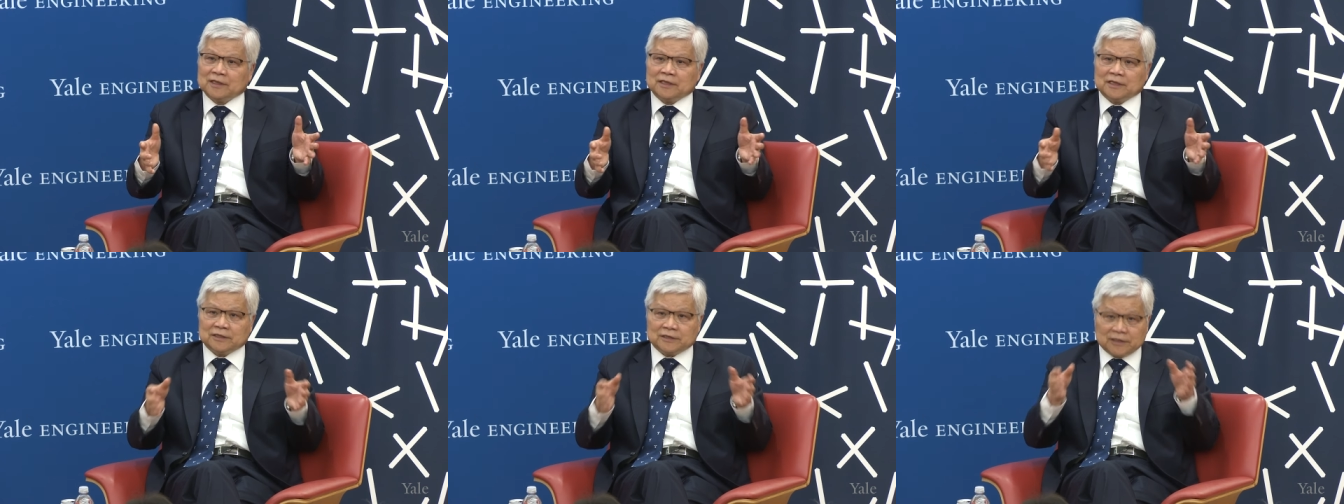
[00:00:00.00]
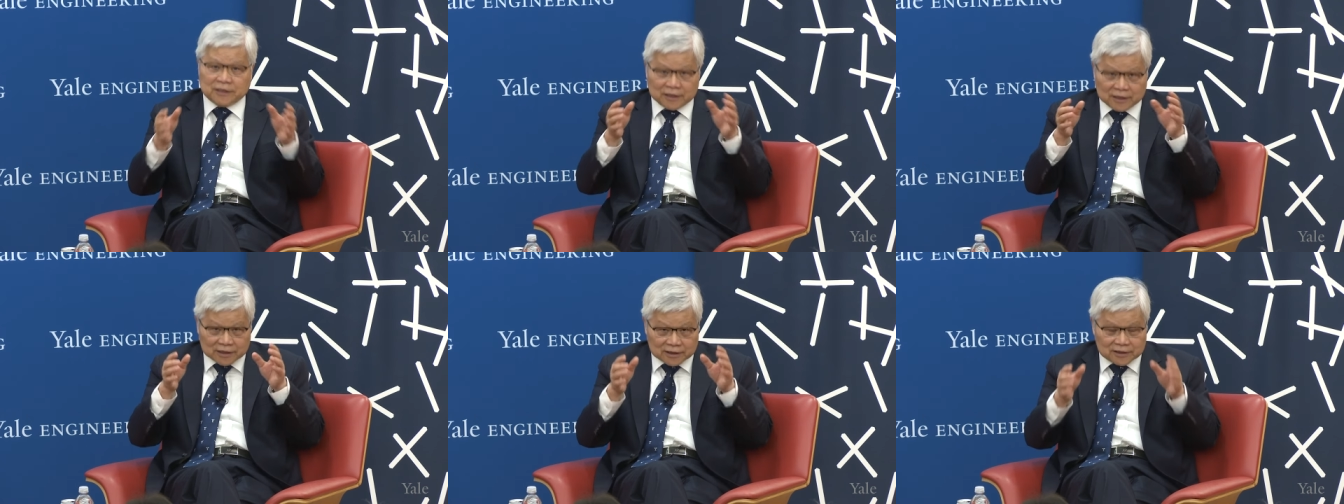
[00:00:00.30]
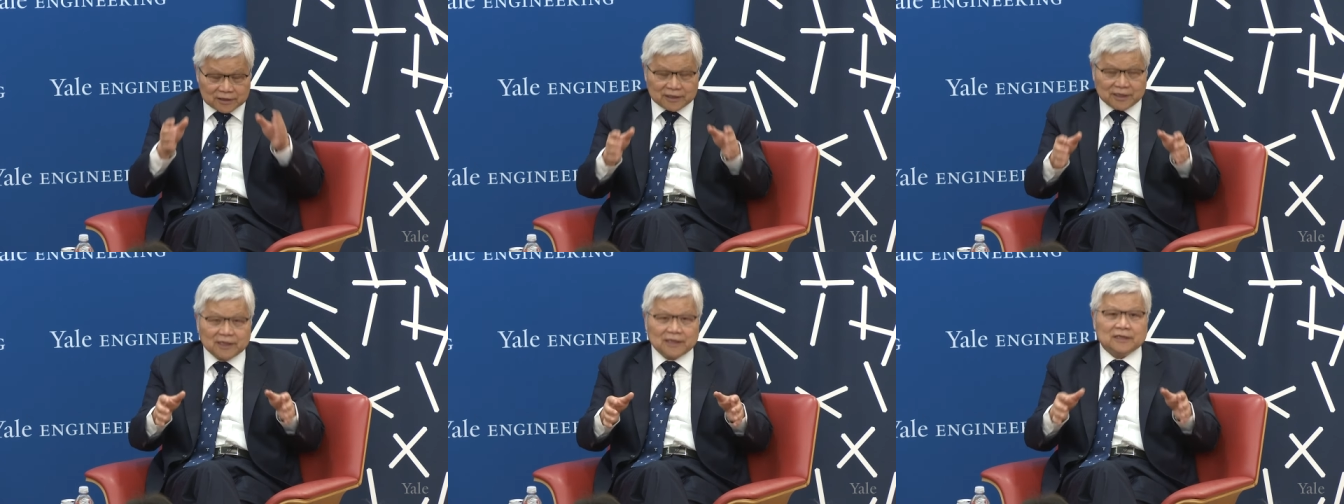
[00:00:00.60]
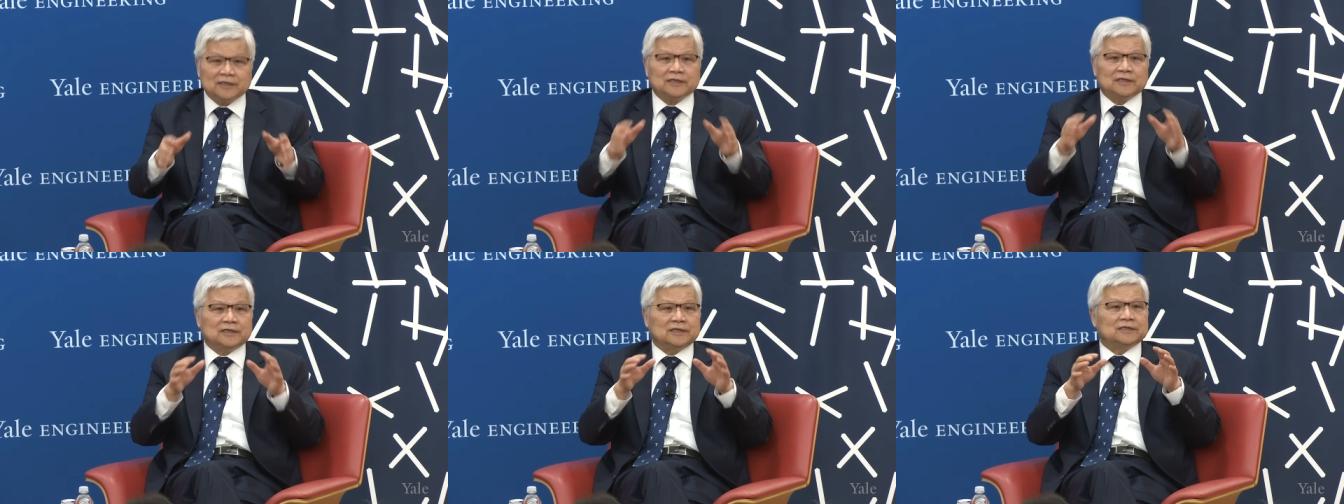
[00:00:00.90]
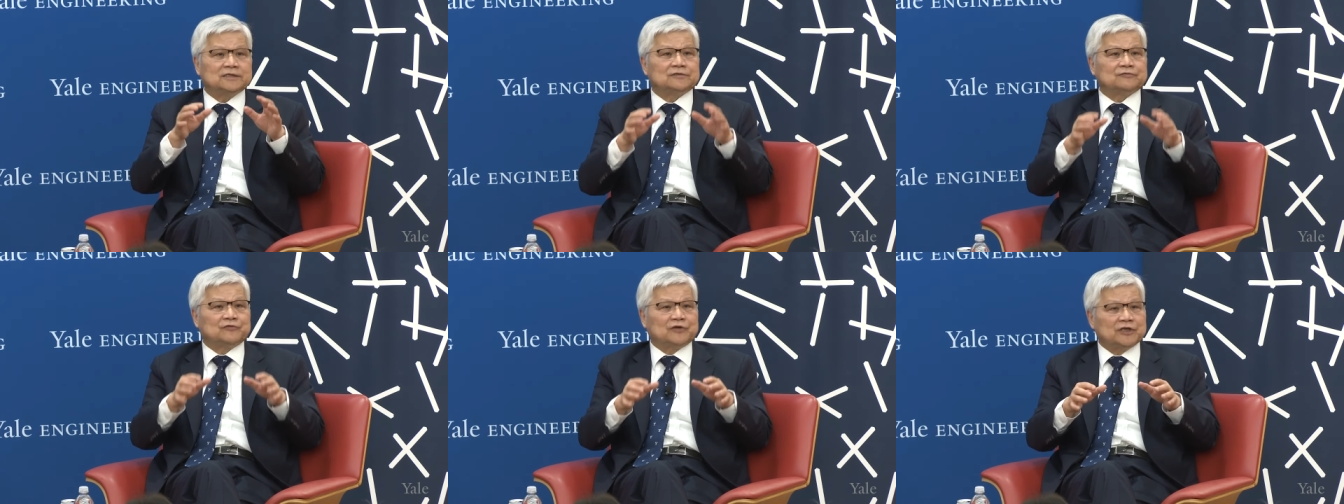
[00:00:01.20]
It indeed
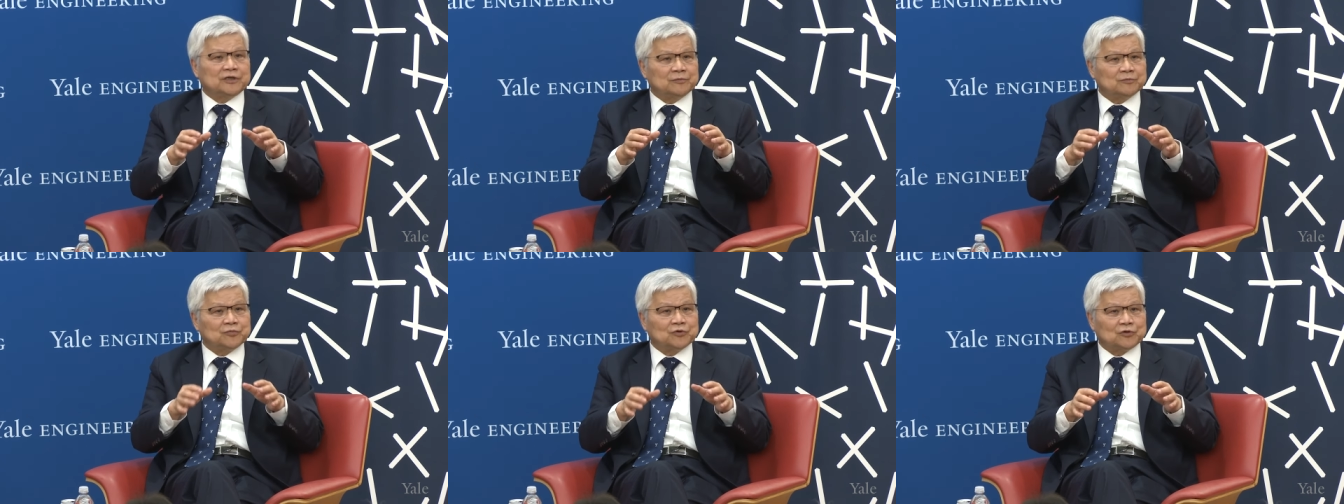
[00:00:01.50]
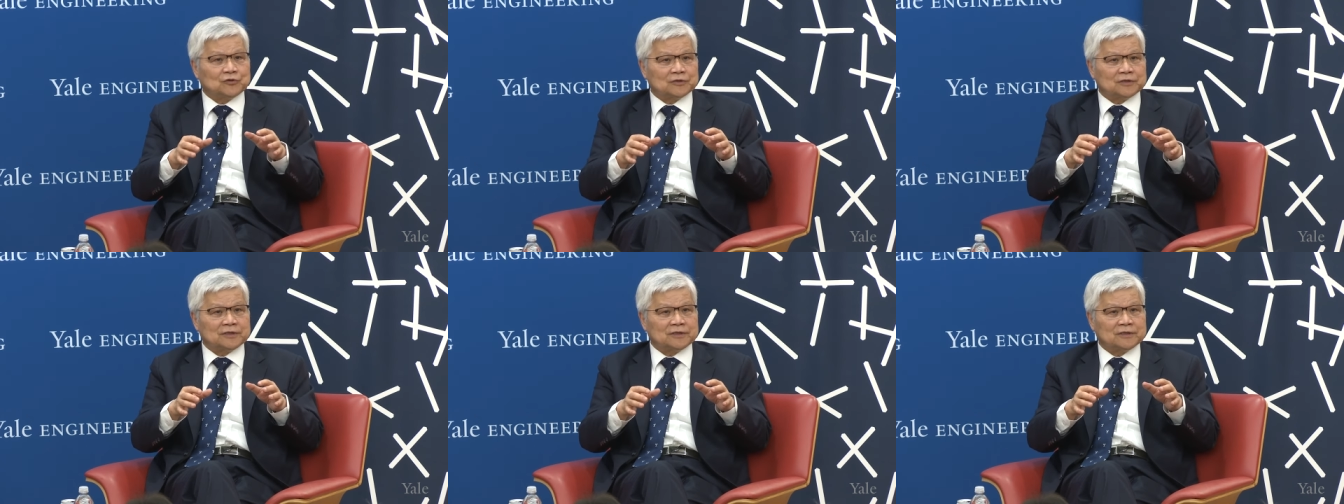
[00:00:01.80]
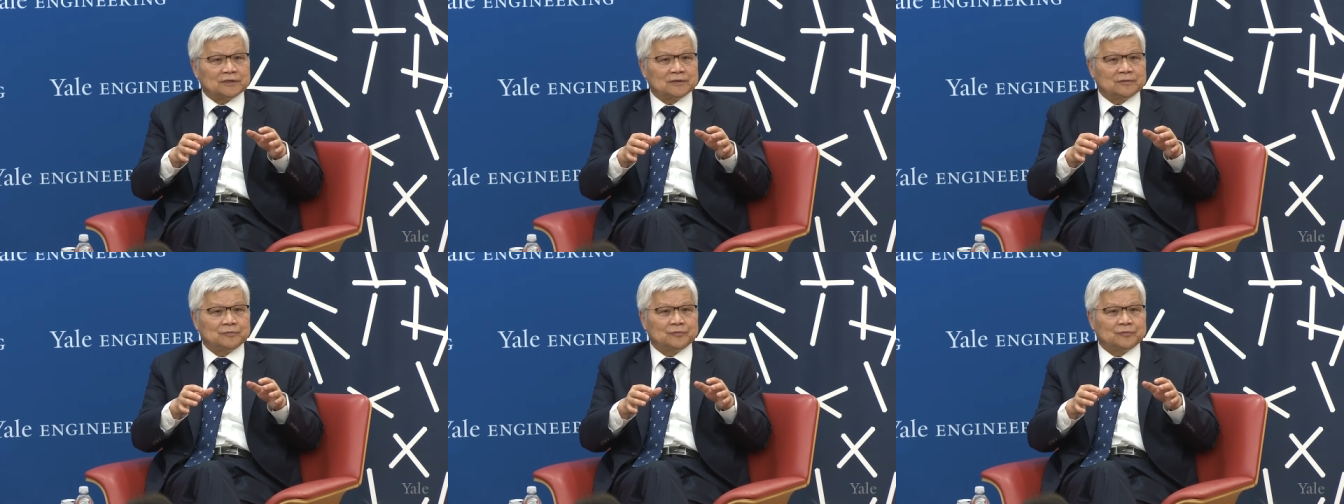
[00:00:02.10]
is very important